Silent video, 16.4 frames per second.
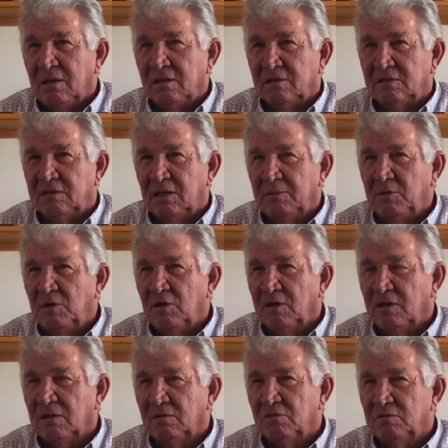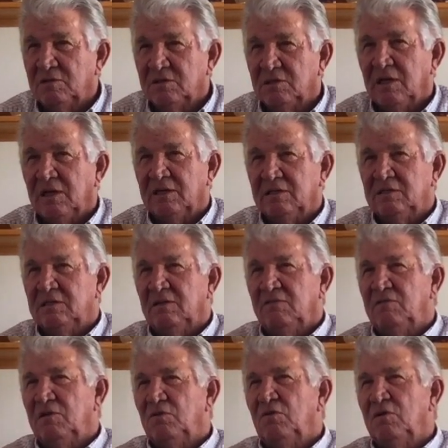Same year, I think it was like
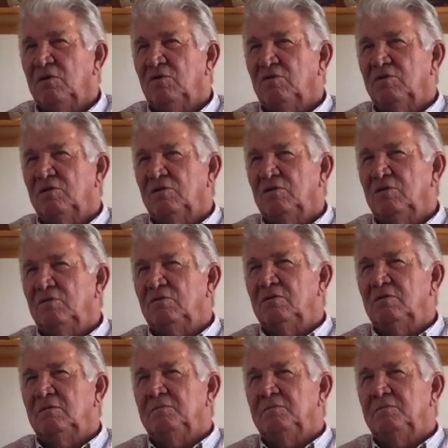71 or 2.